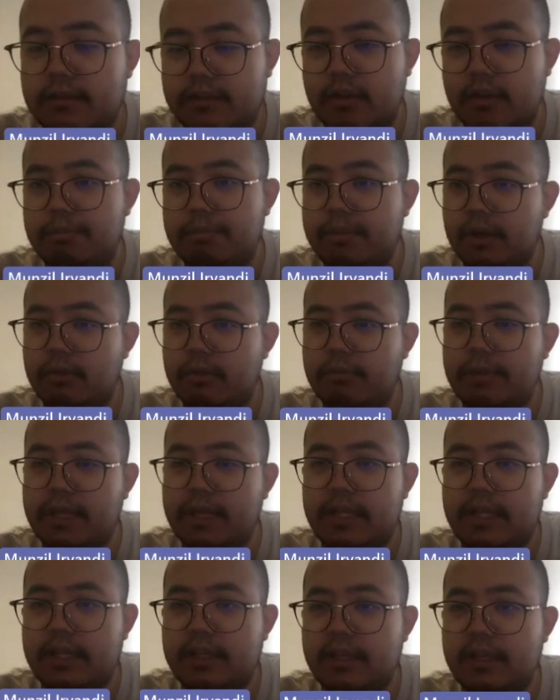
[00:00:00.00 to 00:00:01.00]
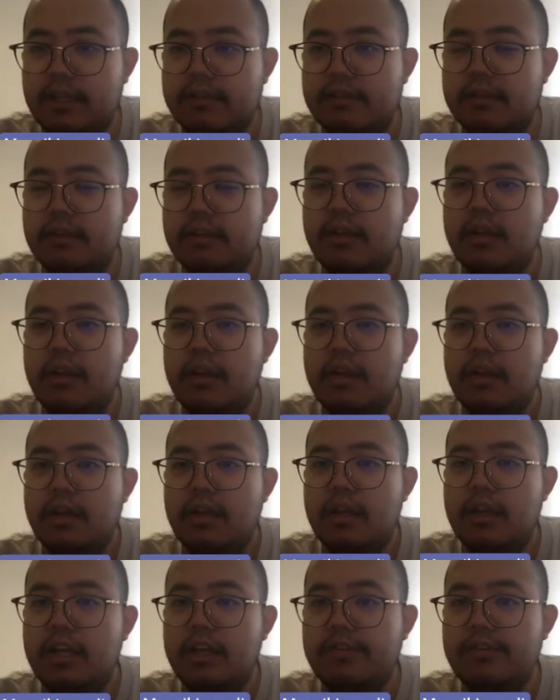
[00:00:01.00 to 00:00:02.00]
So blue meaning is it
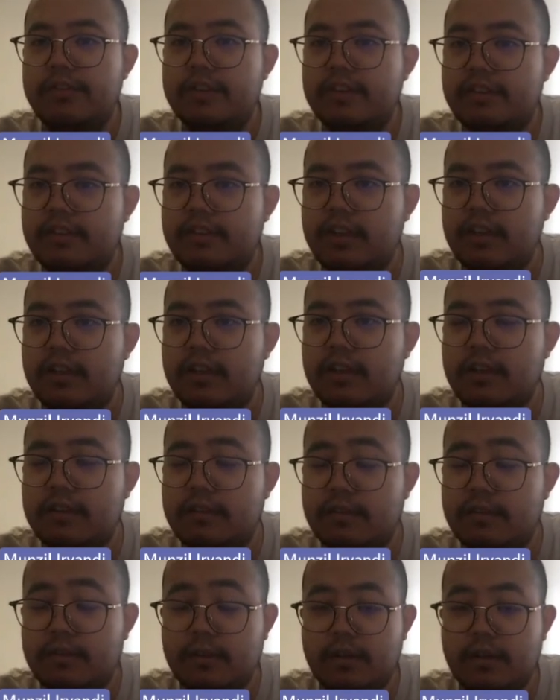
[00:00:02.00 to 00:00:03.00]
if the sig is